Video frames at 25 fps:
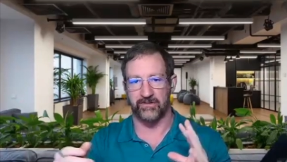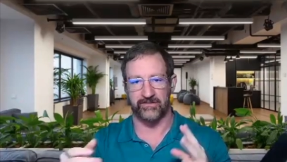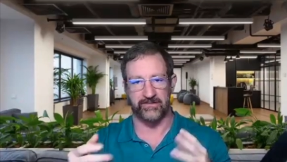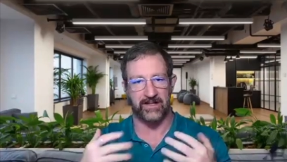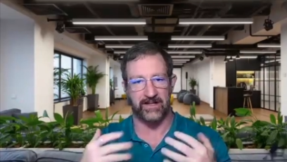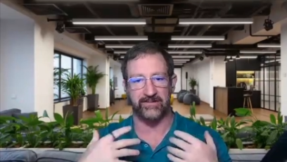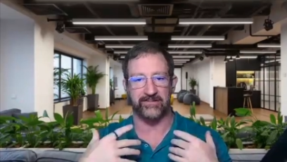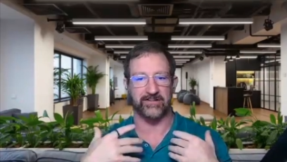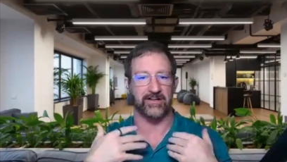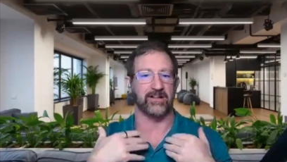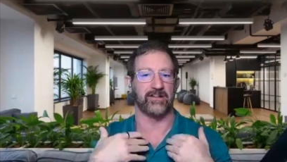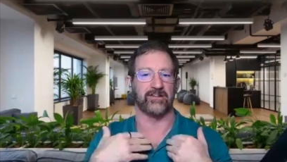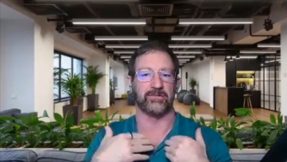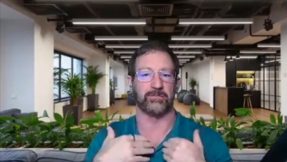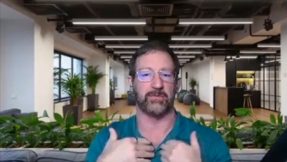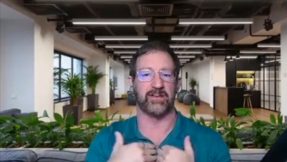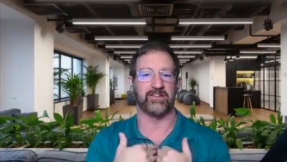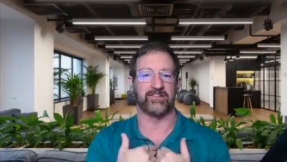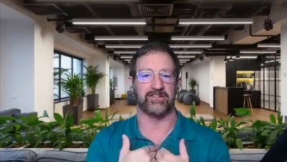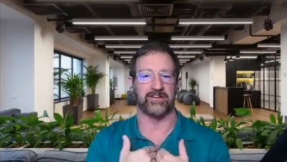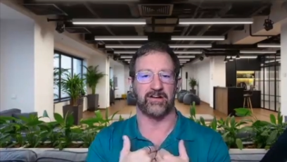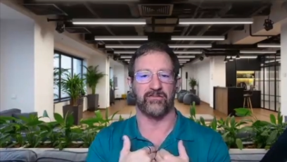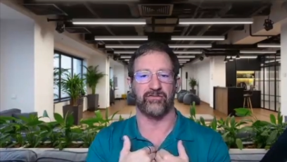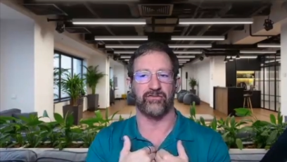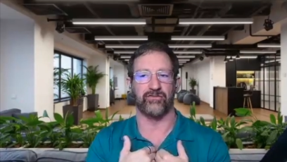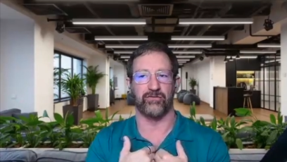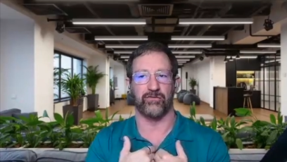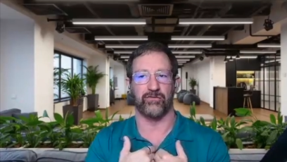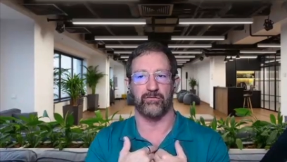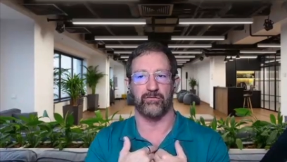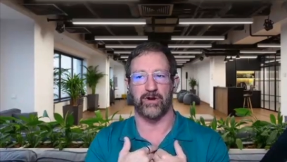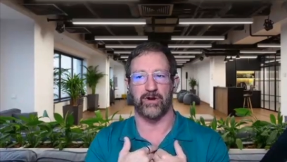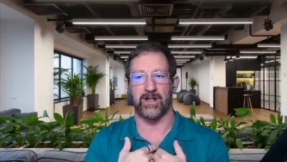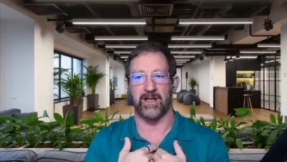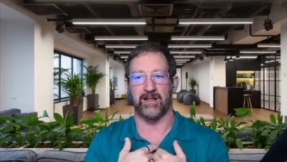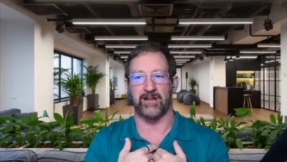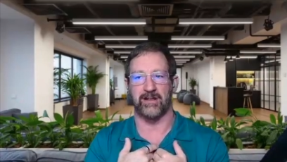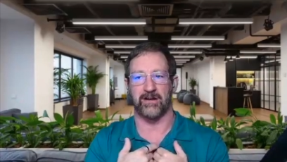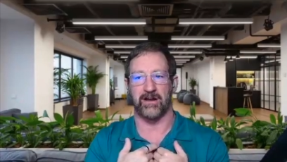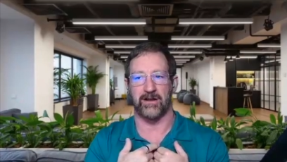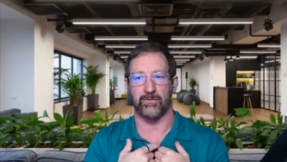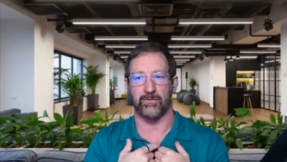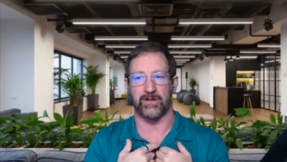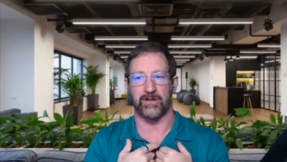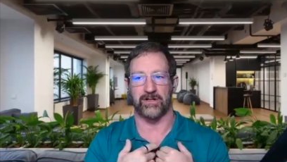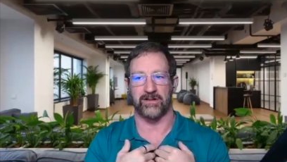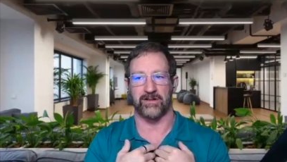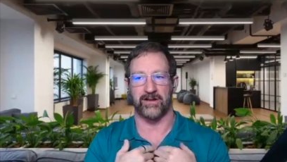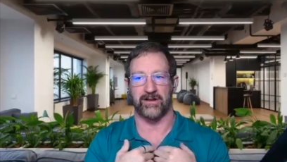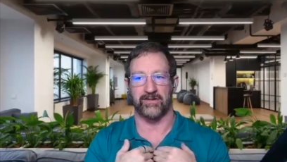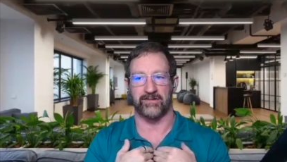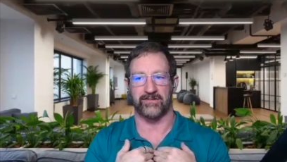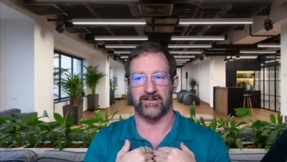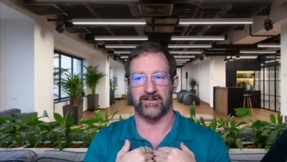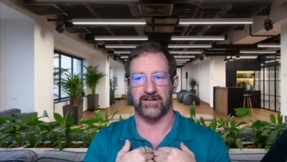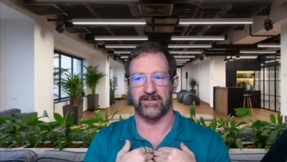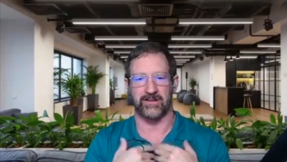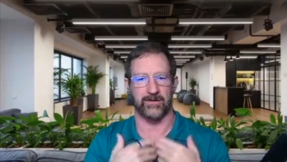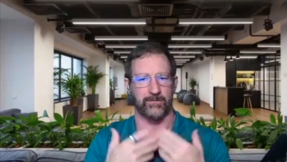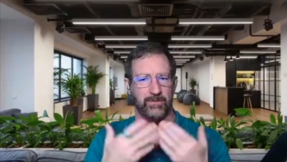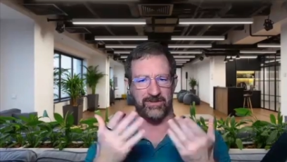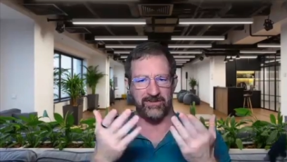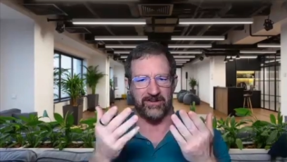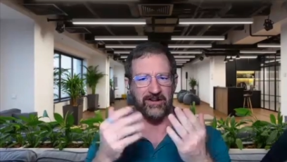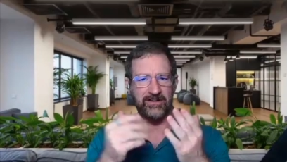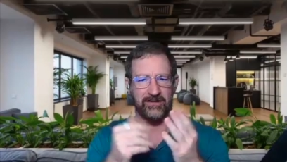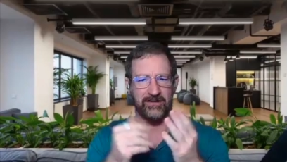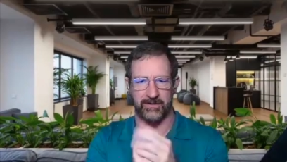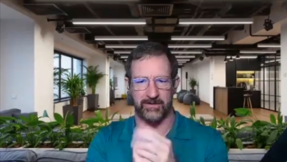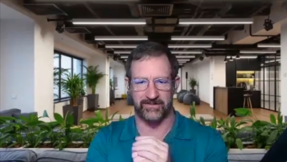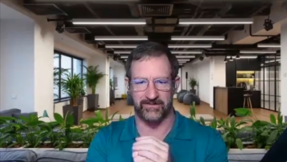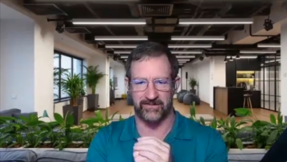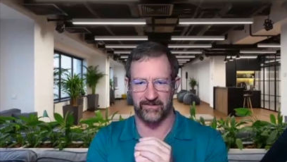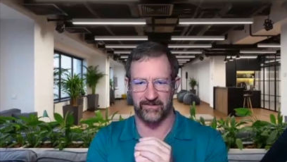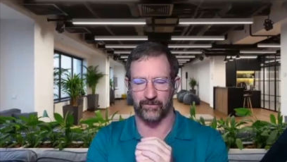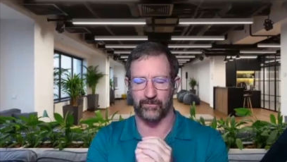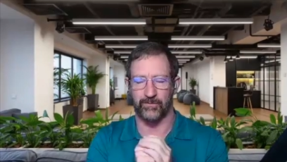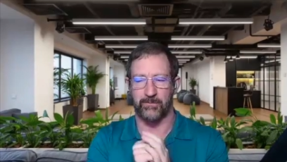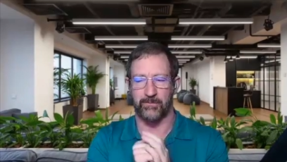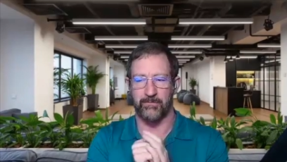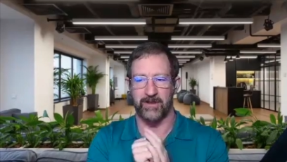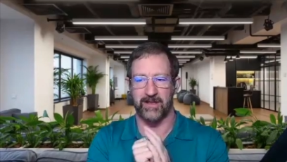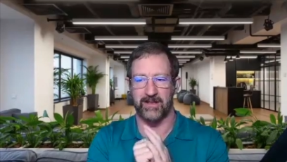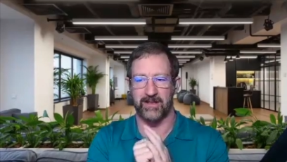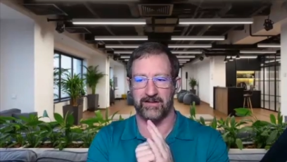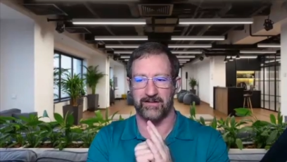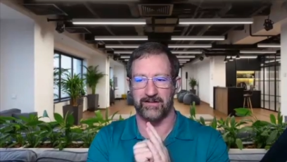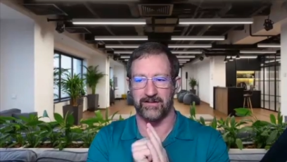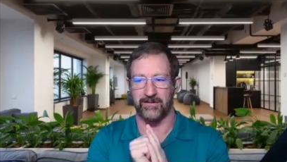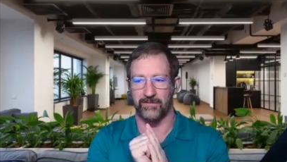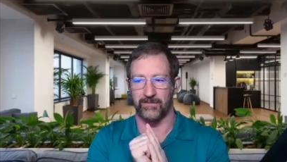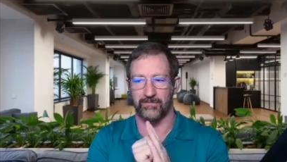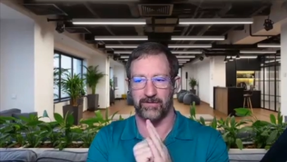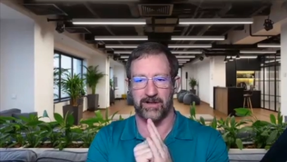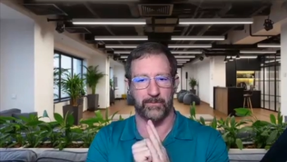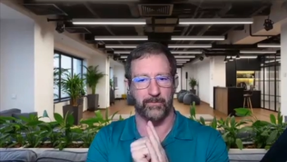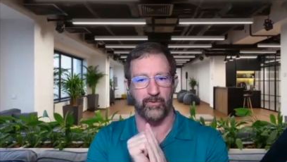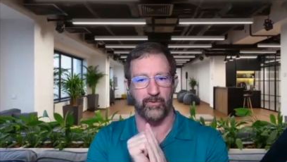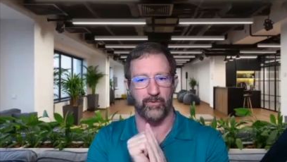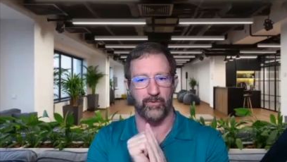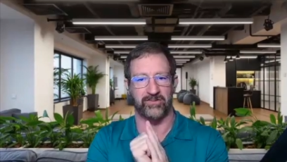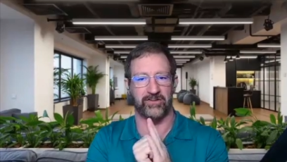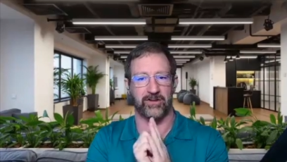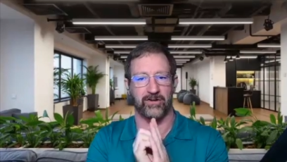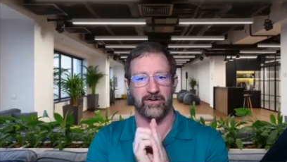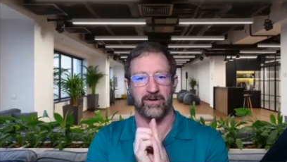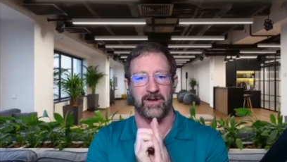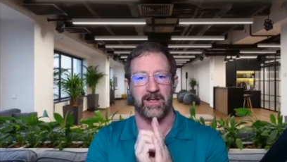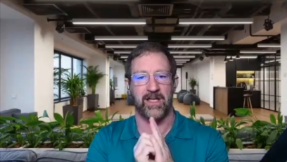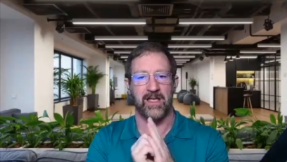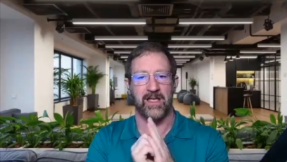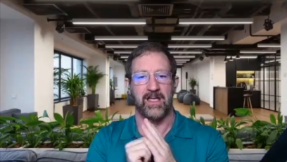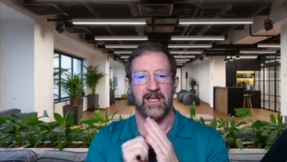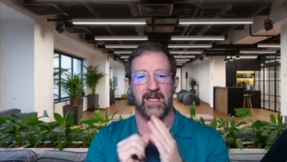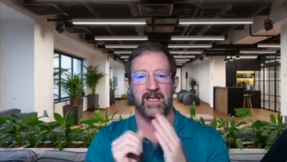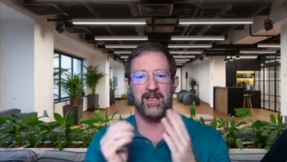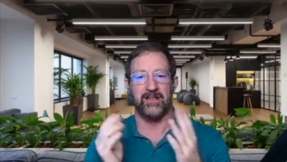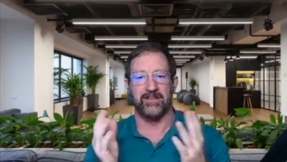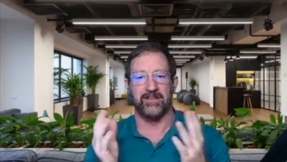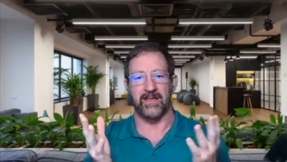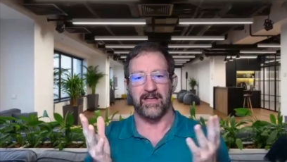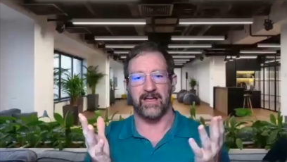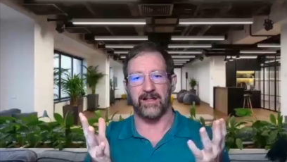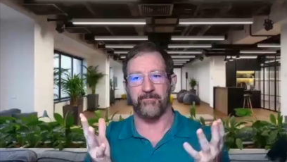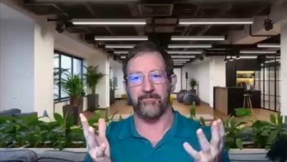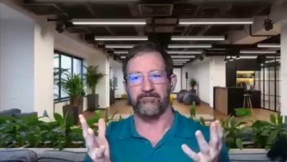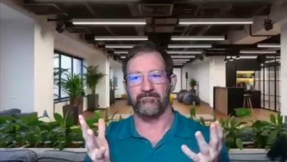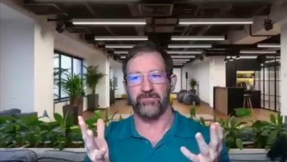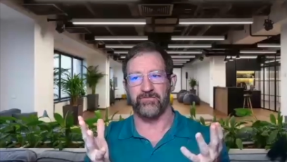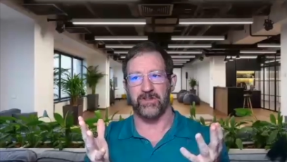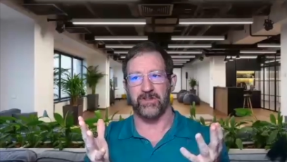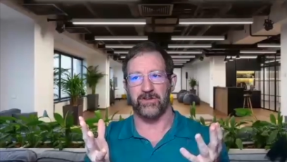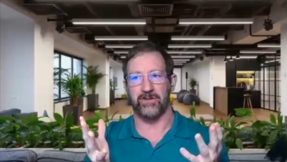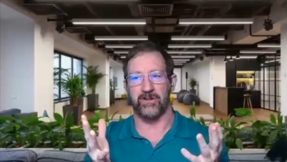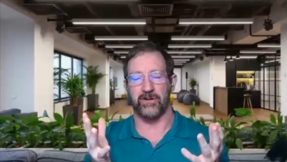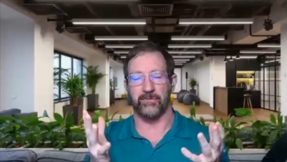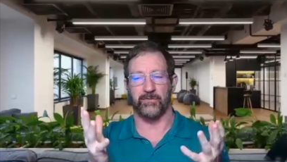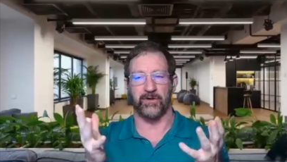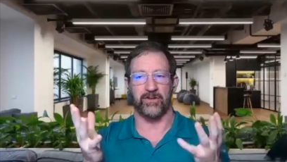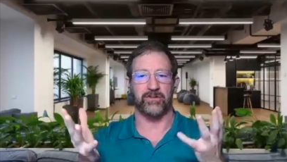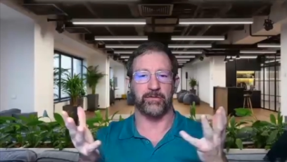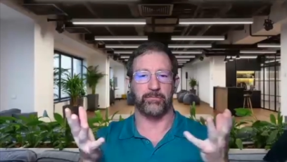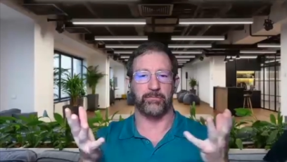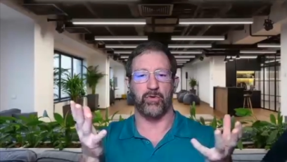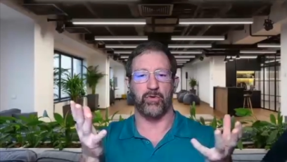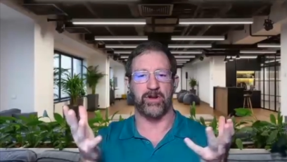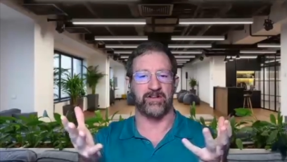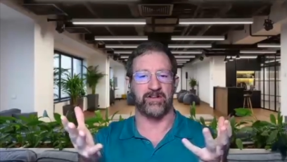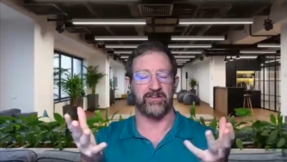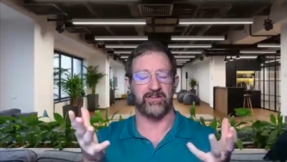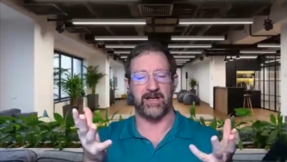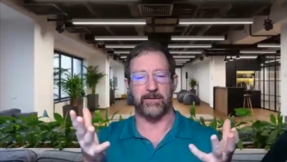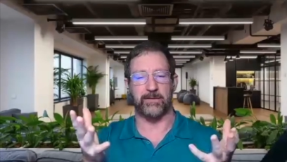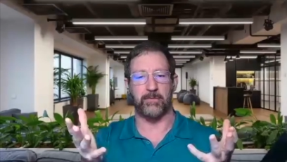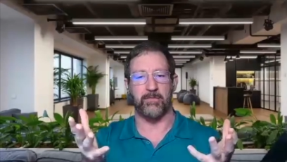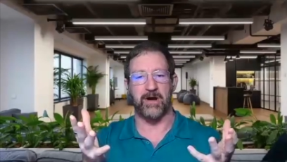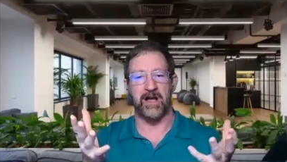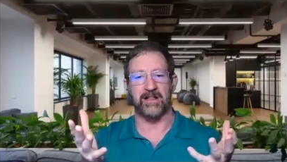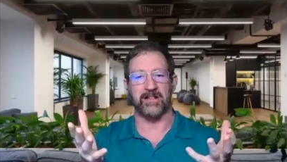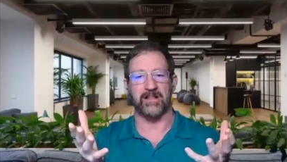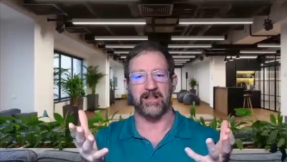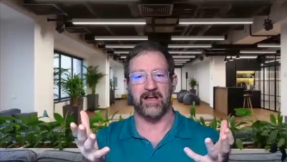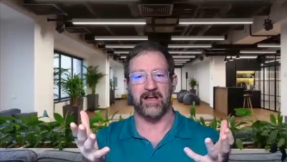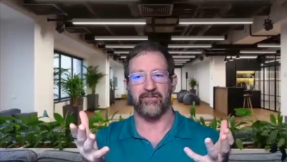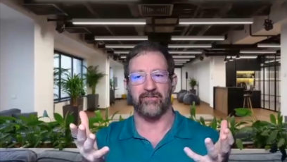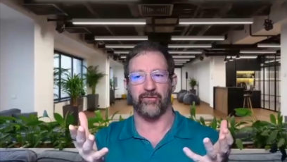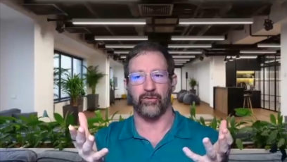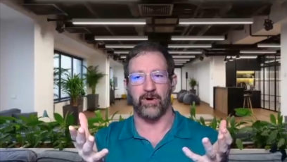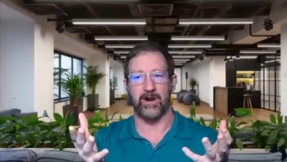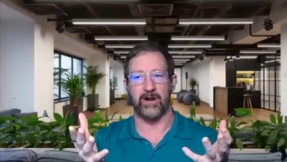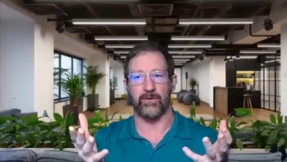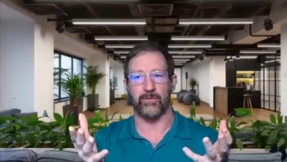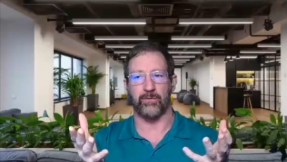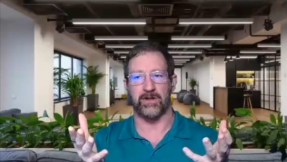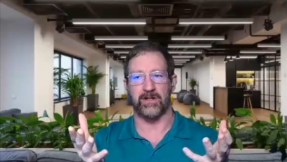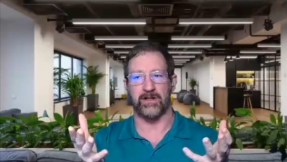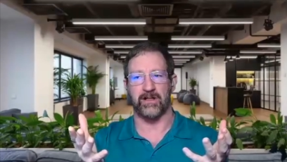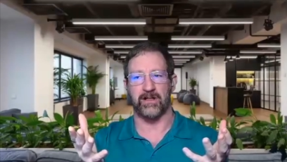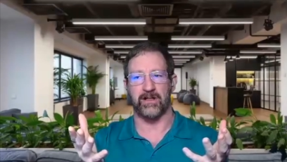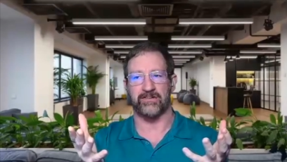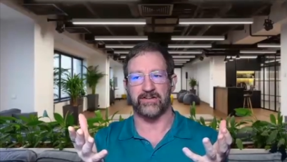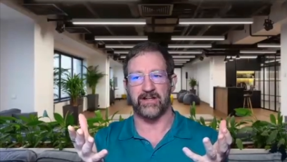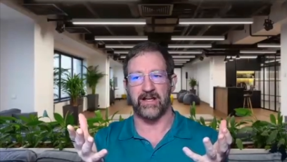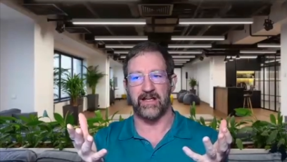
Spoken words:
And I saw this myself when I realized, and I think we talked about this when we met, a couple weeks ago, that there was a point in time in my life where I realized I